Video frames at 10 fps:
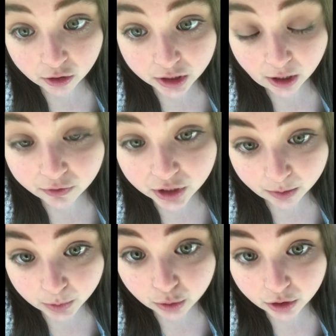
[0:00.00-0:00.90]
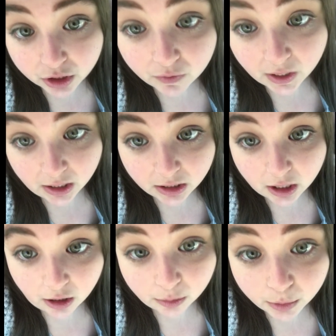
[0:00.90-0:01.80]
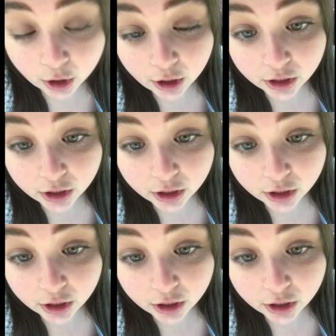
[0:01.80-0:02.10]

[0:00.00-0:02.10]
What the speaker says: yourself some source of income